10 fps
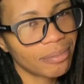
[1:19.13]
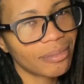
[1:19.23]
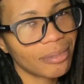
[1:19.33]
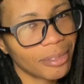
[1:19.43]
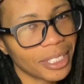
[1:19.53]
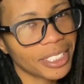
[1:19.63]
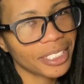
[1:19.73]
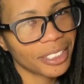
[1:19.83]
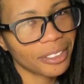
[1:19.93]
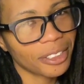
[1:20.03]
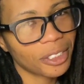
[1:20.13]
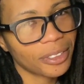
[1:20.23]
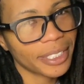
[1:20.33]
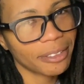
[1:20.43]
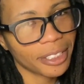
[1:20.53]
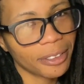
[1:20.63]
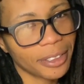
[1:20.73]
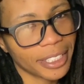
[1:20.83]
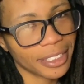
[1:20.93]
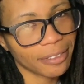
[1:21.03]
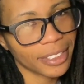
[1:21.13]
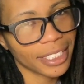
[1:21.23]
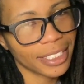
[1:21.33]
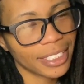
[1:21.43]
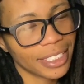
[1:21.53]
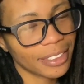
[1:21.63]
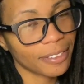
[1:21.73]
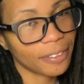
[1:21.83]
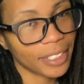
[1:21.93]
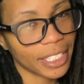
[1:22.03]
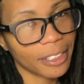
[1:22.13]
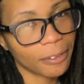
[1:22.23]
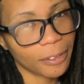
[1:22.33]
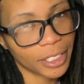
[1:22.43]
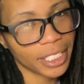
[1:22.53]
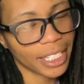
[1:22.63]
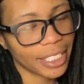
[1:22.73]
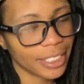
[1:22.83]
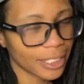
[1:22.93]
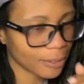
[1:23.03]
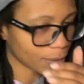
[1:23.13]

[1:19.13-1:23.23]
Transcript: Wanted to do a straight recording of this video for you guys.